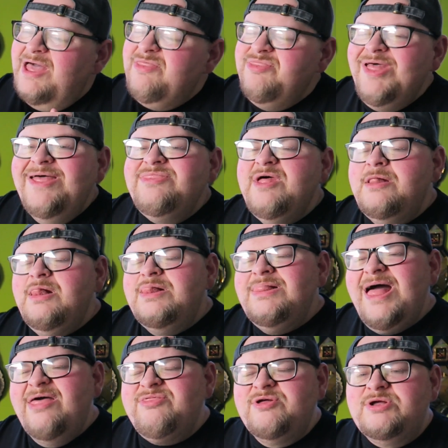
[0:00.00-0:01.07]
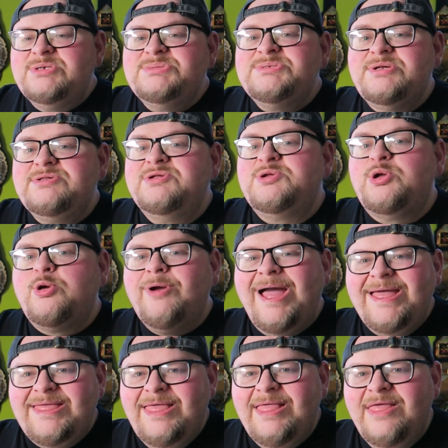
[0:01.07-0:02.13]
And then the leather started
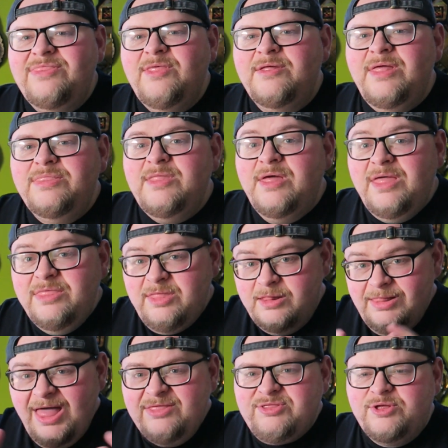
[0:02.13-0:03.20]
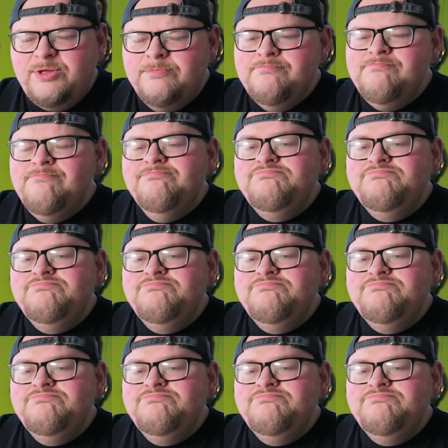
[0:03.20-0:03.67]
cracking in the, in the, in the leather.